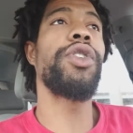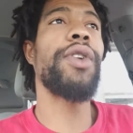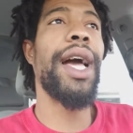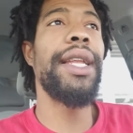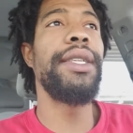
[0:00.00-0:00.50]

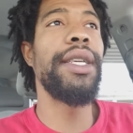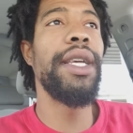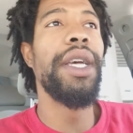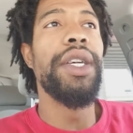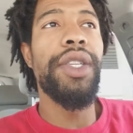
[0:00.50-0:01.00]

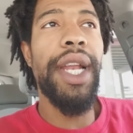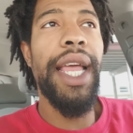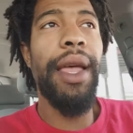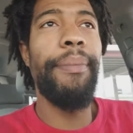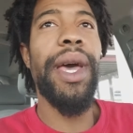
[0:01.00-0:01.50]
astrology so
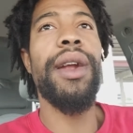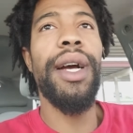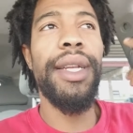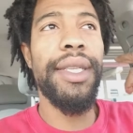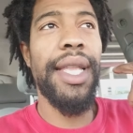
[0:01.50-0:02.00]
they can better
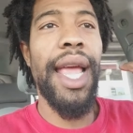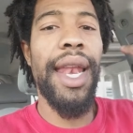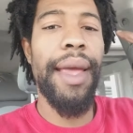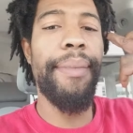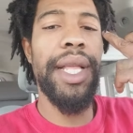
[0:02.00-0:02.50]

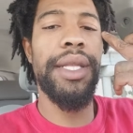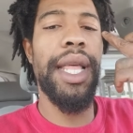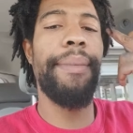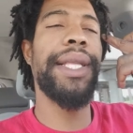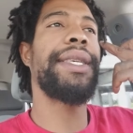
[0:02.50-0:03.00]
understand their
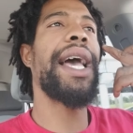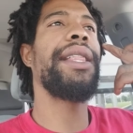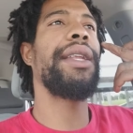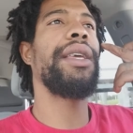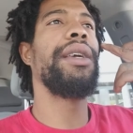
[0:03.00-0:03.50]

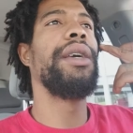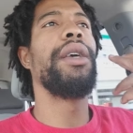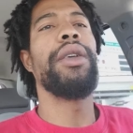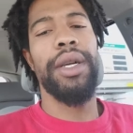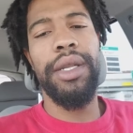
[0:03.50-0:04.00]
mentality.
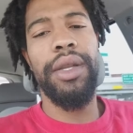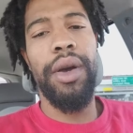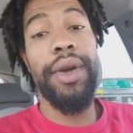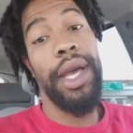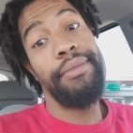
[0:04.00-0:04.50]
You know,
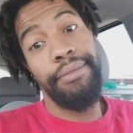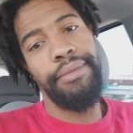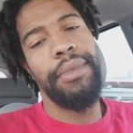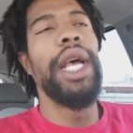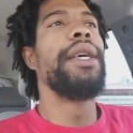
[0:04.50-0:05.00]
okay?
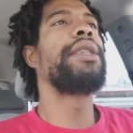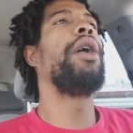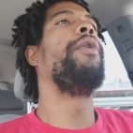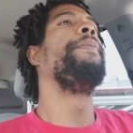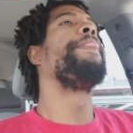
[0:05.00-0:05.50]
So,